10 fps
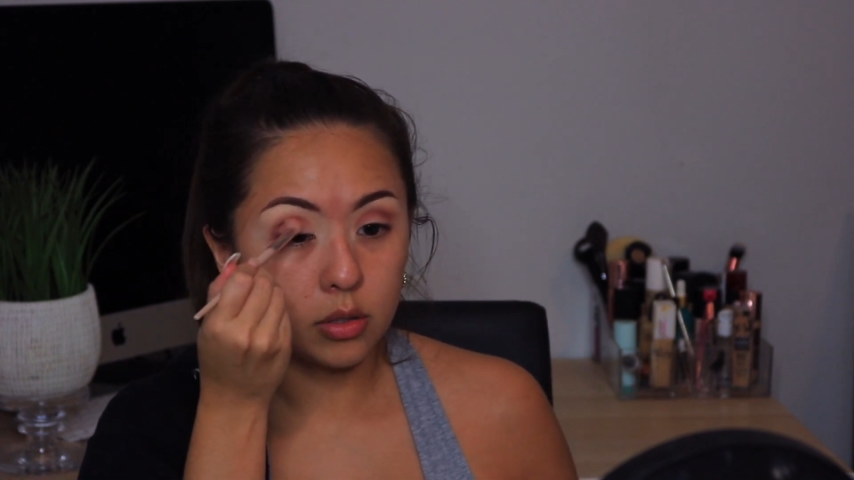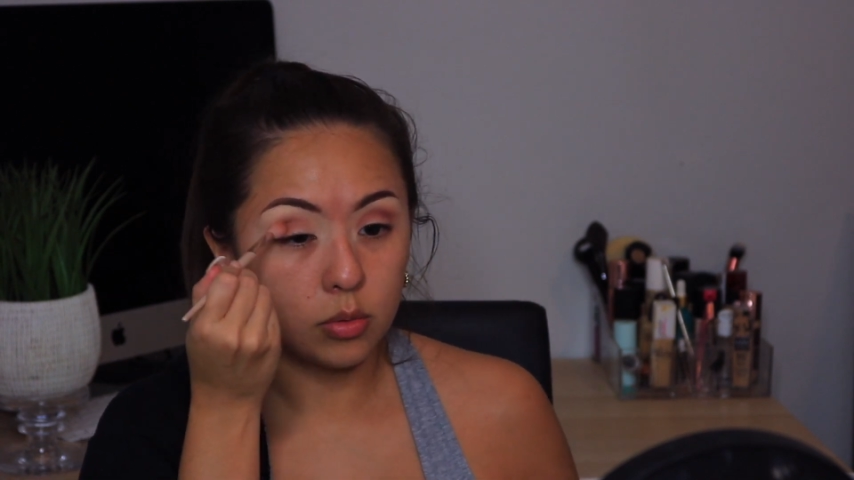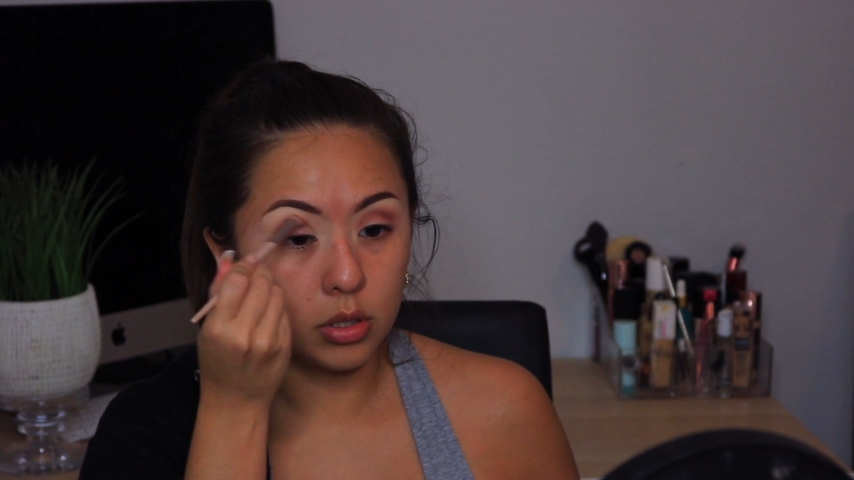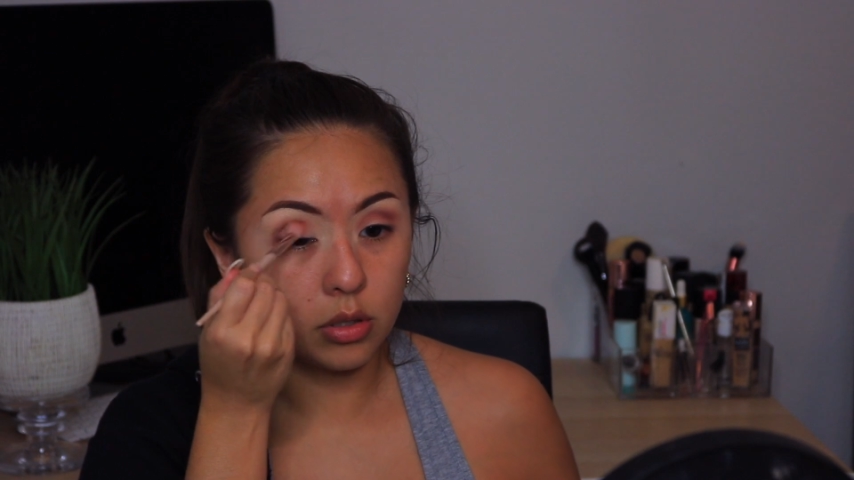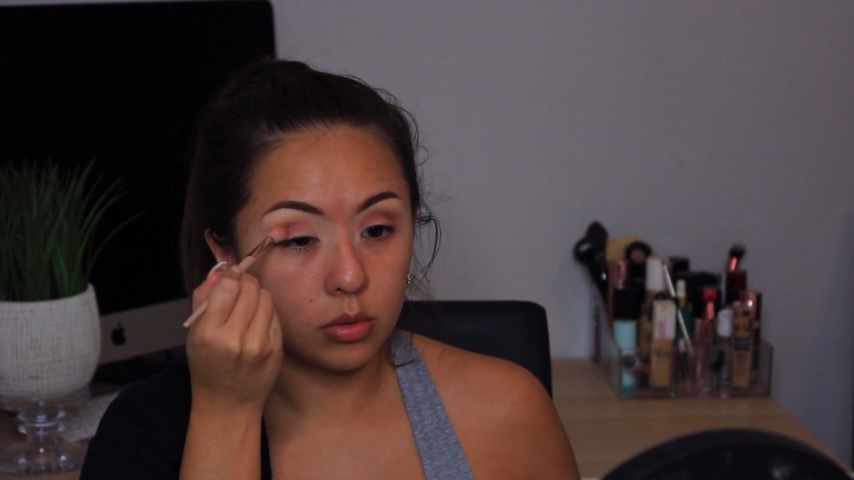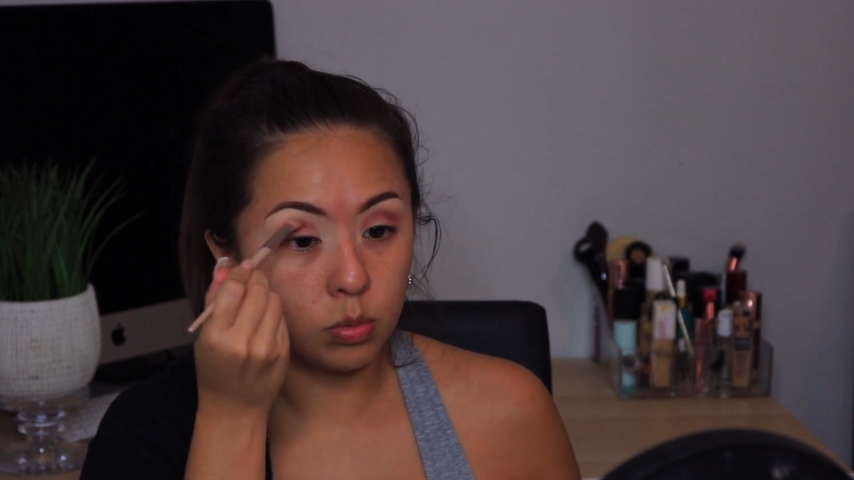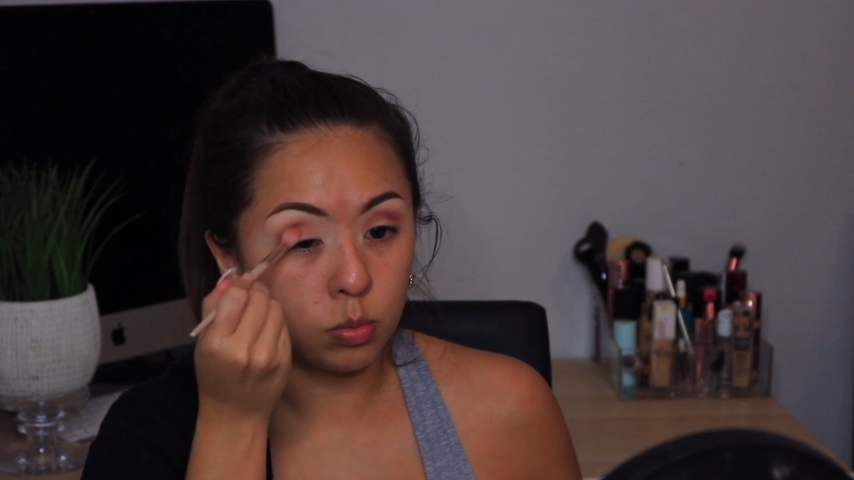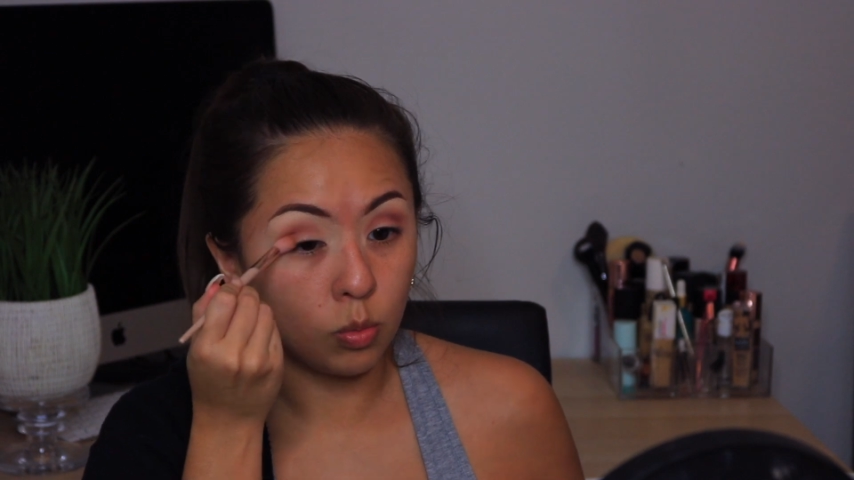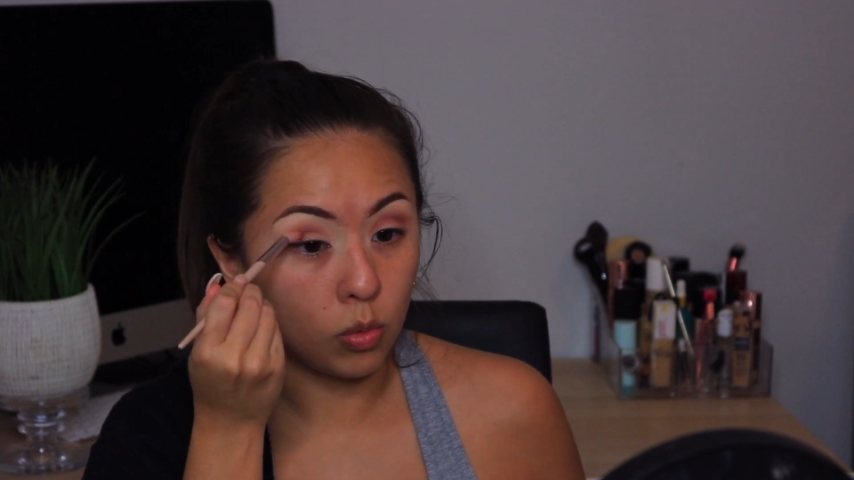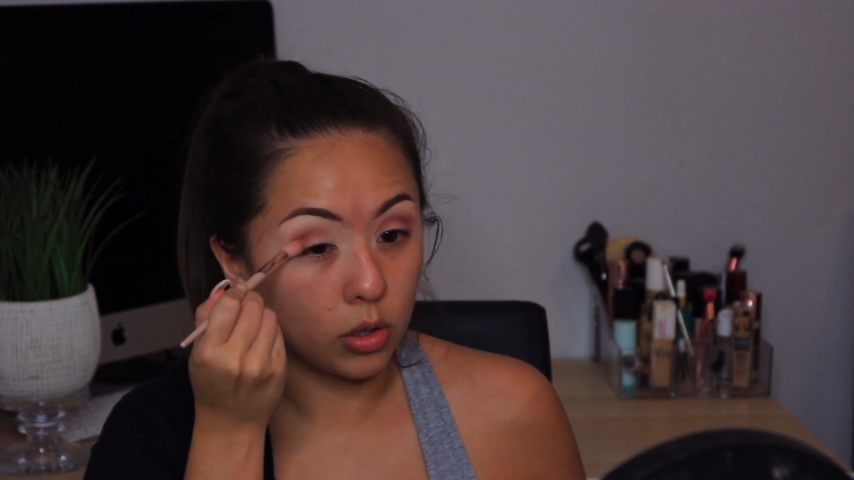we just
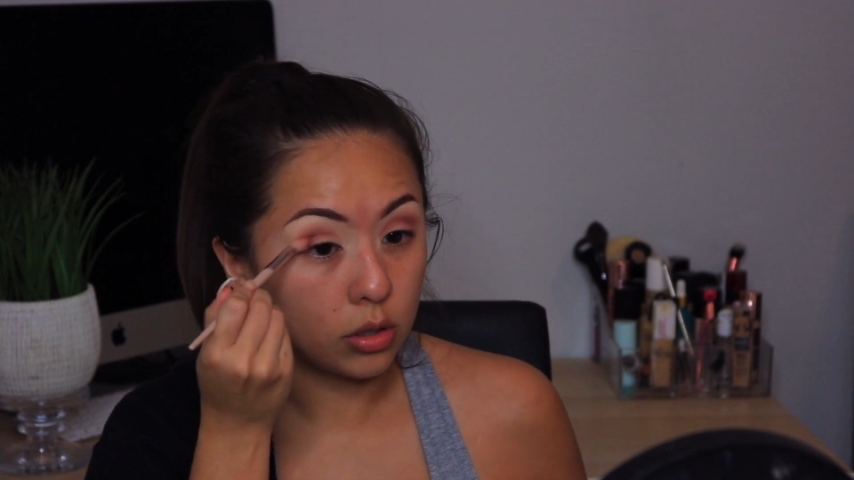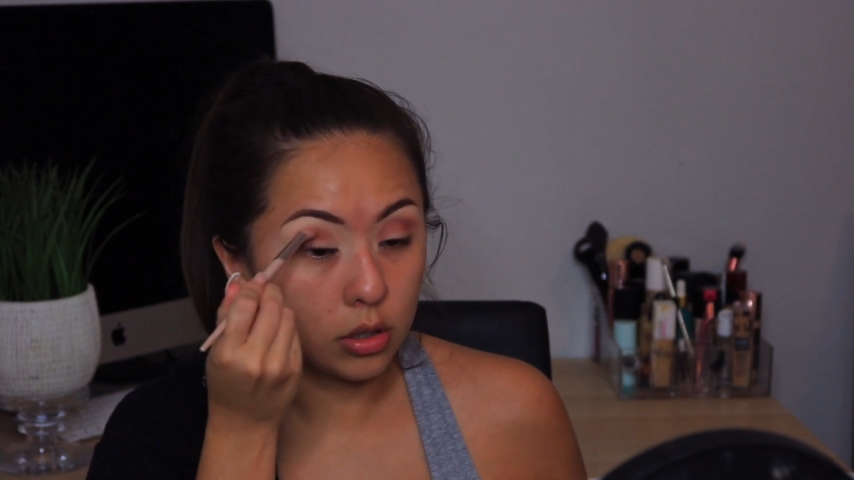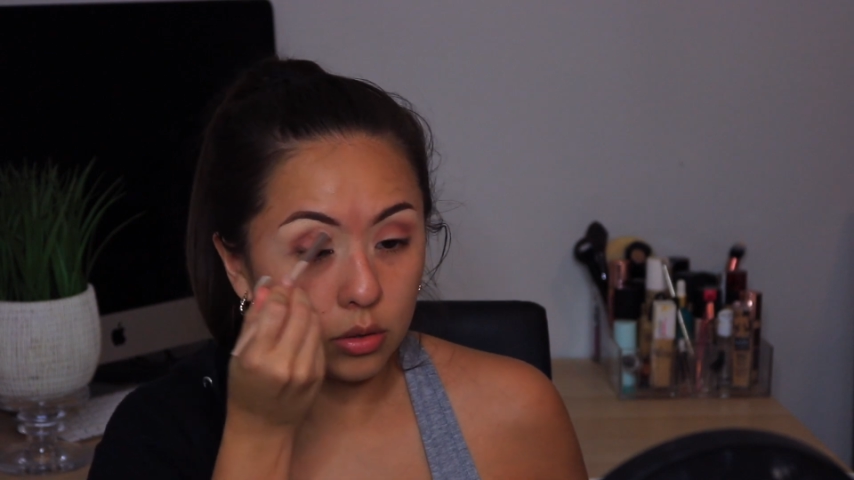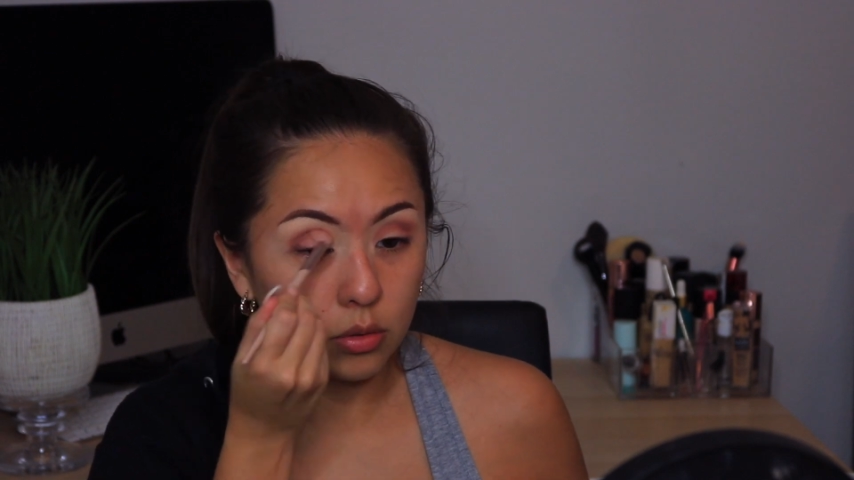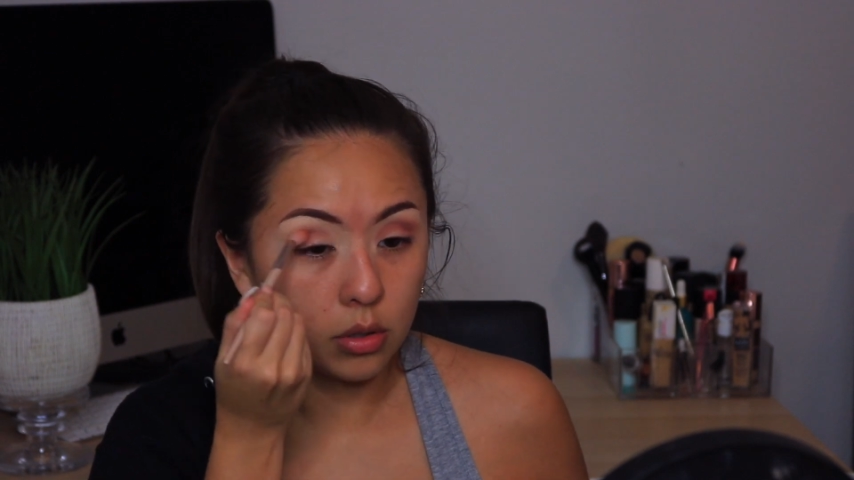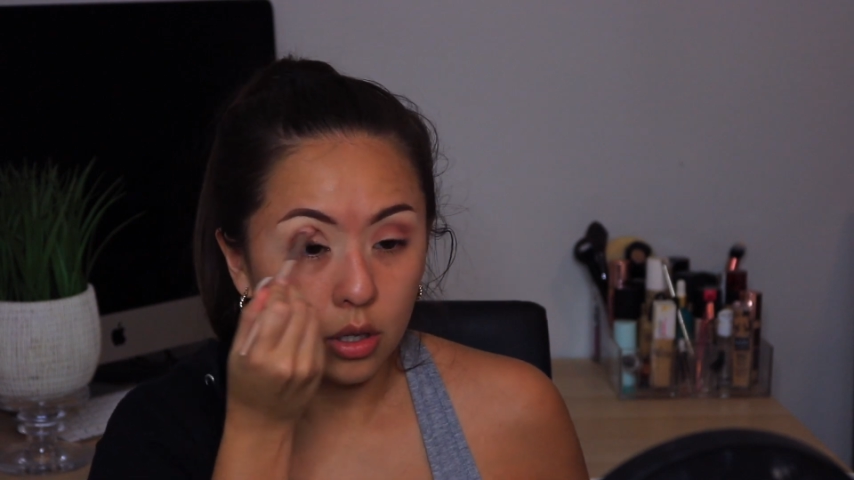want to.